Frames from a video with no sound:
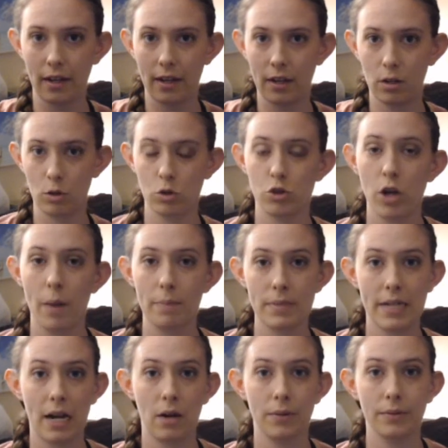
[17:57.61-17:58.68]
and it'll drop
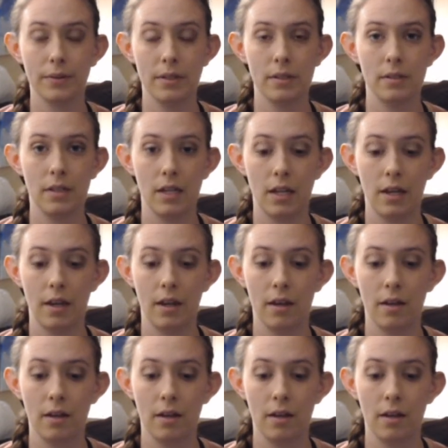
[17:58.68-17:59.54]
down the